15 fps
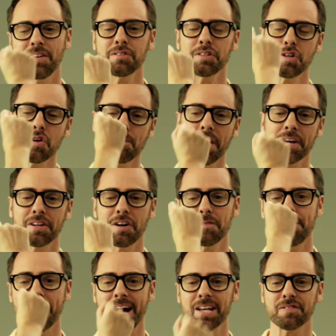Use the coupon
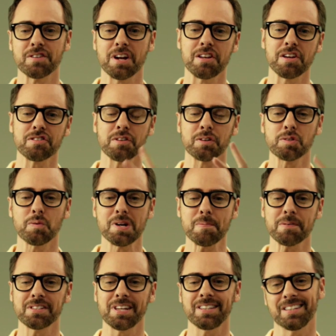code BASS for an additional
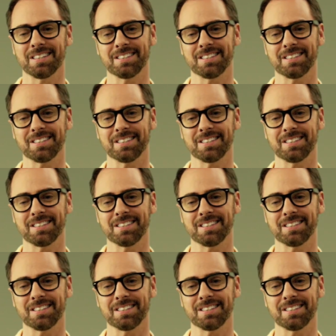20%